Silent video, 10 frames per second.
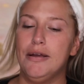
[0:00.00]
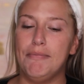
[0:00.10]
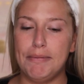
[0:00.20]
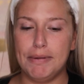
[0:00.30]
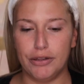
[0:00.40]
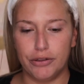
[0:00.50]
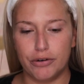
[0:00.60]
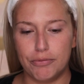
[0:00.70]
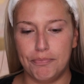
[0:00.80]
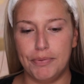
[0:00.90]
maybe a
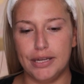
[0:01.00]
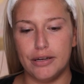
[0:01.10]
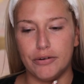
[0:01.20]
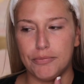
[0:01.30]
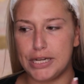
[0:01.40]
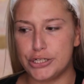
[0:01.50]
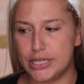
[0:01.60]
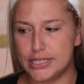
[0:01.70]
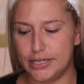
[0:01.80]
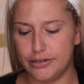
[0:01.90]
little bit on my
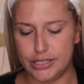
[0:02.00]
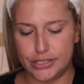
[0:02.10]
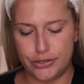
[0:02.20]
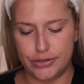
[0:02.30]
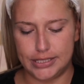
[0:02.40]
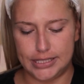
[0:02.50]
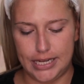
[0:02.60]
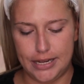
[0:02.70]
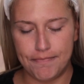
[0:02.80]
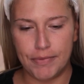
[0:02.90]
chest area so you can
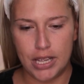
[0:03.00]
see.